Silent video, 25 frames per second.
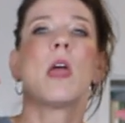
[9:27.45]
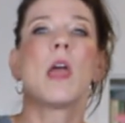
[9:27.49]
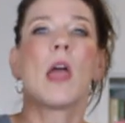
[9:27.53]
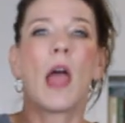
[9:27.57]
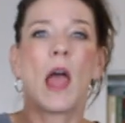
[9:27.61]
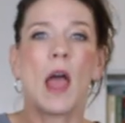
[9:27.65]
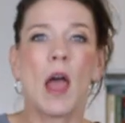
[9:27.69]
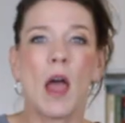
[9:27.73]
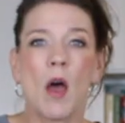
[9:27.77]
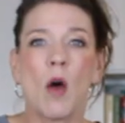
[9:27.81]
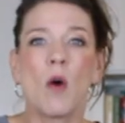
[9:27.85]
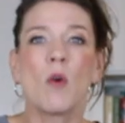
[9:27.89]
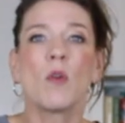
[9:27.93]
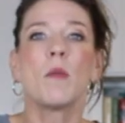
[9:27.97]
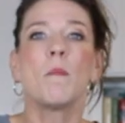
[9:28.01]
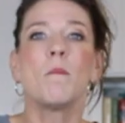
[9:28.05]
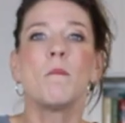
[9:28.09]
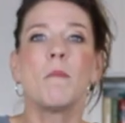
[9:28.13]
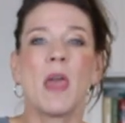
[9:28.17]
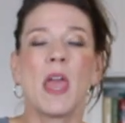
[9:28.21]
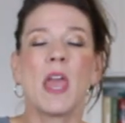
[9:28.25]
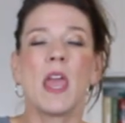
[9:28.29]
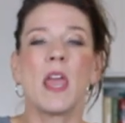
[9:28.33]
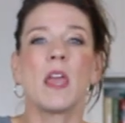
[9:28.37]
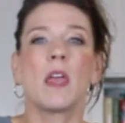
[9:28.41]
how to
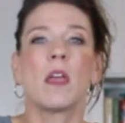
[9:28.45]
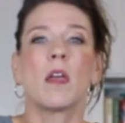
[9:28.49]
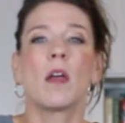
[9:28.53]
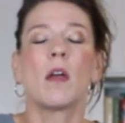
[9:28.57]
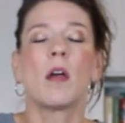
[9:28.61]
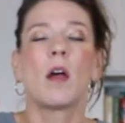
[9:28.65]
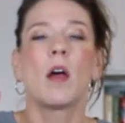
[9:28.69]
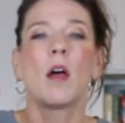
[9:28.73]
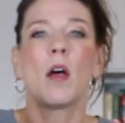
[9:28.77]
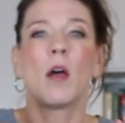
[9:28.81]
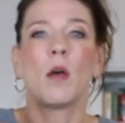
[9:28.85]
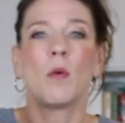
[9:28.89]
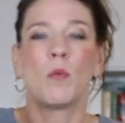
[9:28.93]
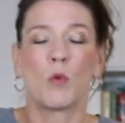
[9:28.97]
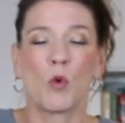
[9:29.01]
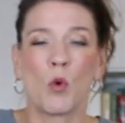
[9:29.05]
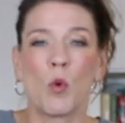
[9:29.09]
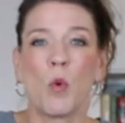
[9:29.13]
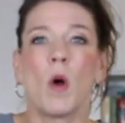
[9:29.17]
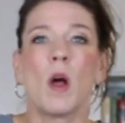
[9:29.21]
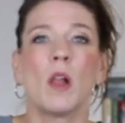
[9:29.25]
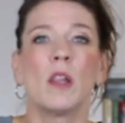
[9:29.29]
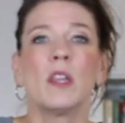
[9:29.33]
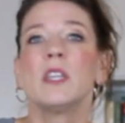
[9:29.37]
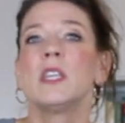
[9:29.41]
make a
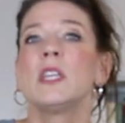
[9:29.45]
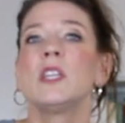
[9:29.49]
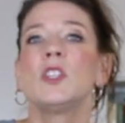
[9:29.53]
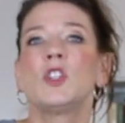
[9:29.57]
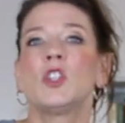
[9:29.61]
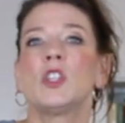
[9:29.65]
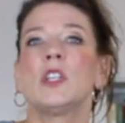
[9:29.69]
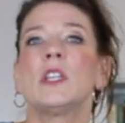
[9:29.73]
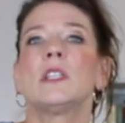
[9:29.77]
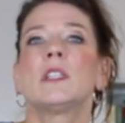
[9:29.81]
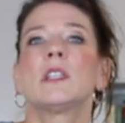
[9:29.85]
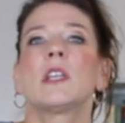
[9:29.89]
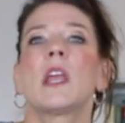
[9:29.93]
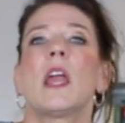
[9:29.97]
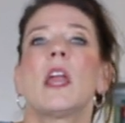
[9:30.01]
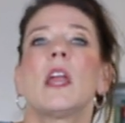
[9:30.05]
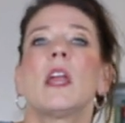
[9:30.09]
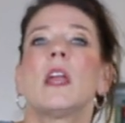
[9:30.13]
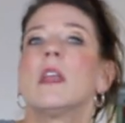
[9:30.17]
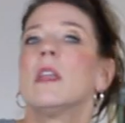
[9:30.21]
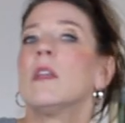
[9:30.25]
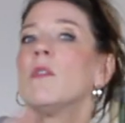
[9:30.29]
quality cheesecake.